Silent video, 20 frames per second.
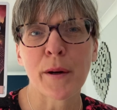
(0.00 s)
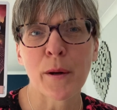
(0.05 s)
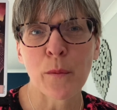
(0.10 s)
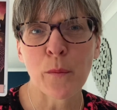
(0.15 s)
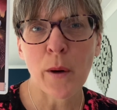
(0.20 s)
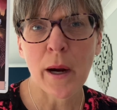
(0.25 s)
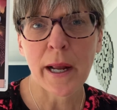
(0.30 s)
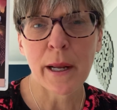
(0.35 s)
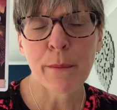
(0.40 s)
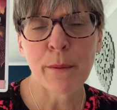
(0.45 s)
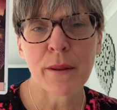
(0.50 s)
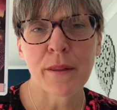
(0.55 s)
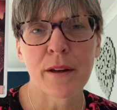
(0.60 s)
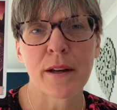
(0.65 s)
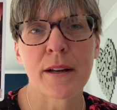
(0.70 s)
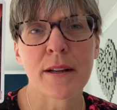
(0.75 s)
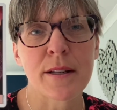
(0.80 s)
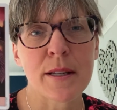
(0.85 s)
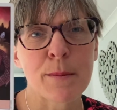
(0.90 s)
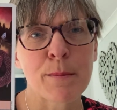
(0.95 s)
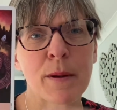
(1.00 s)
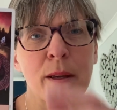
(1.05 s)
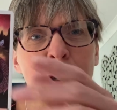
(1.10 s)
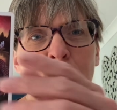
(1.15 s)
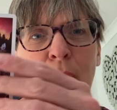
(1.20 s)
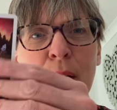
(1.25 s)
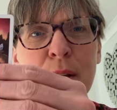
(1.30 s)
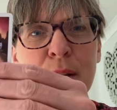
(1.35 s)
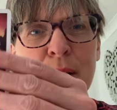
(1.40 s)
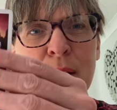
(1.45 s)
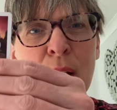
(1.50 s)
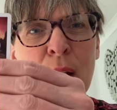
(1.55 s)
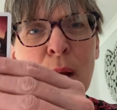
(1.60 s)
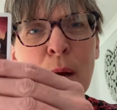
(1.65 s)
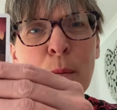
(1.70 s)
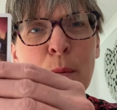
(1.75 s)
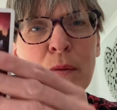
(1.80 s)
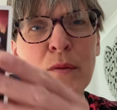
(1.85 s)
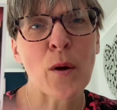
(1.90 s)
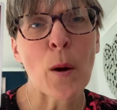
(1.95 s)
away with us because
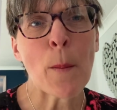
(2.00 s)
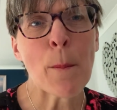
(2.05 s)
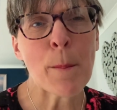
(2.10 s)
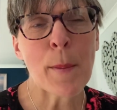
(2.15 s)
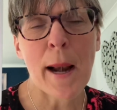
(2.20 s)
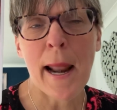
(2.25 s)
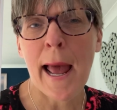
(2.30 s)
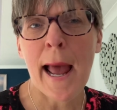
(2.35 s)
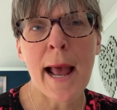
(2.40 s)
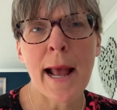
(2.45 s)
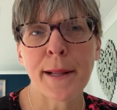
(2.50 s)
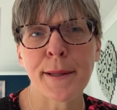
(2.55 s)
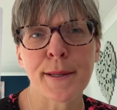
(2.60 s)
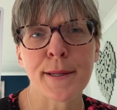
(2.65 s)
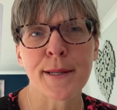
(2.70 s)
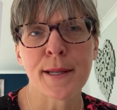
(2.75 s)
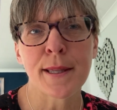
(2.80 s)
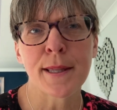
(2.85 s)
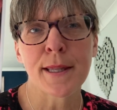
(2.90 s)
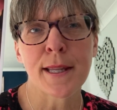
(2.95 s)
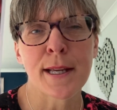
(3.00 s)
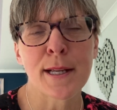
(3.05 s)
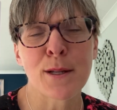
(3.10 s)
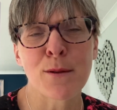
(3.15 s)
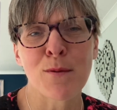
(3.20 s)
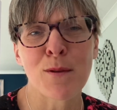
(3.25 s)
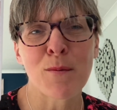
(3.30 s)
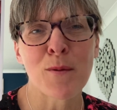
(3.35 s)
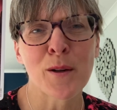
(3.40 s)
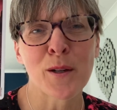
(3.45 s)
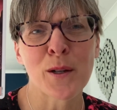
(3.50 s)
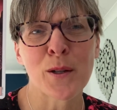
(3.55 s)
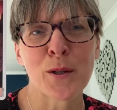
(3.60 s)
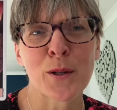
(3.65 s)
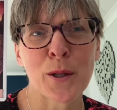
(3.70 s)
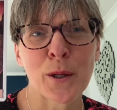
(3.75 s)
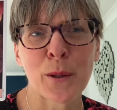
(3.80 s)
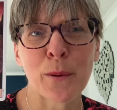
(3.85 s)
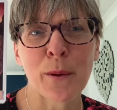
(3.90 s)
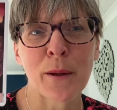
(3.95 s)
we've got plans and things we want
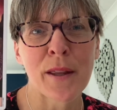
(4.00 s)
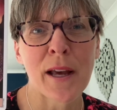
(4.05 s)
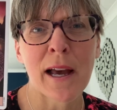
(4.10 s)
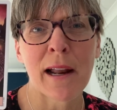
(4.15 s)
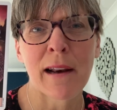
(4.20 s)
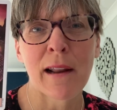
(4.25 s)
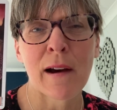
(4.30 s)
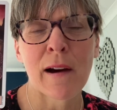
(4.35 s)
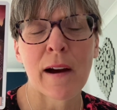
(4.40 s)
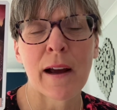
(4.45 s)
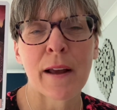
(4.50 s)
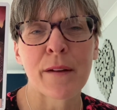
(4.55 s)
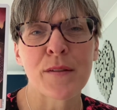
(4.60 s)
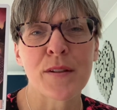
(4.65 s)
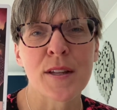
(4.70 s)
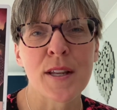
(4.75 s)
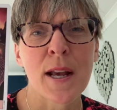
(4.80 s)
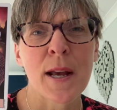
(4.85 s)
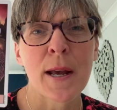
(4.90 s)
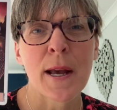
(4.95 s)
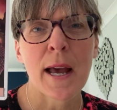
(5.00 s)
to do with our lives